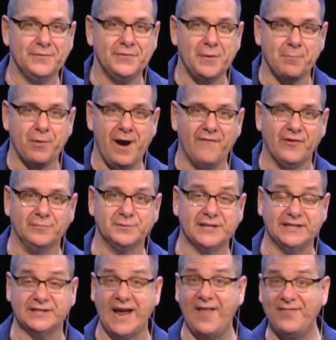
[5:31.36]
proverb
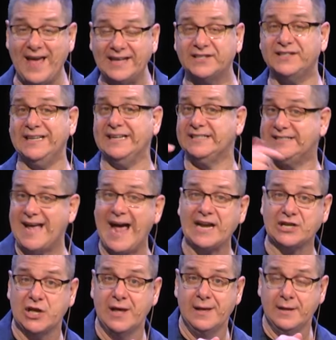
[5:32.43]
says, and that's the
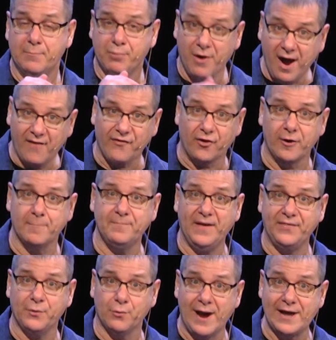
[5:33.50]
exact proverb that
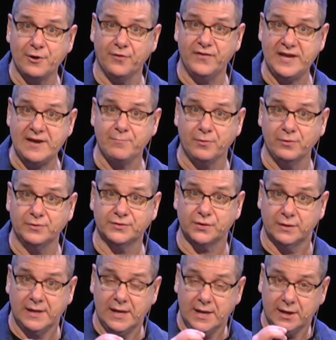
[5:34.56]
the writer of Hebrews
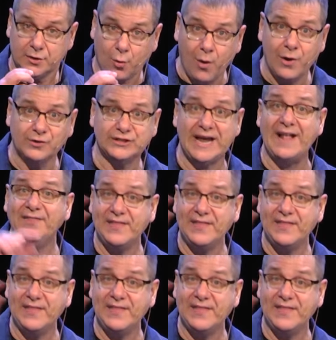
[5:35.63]
quotes. And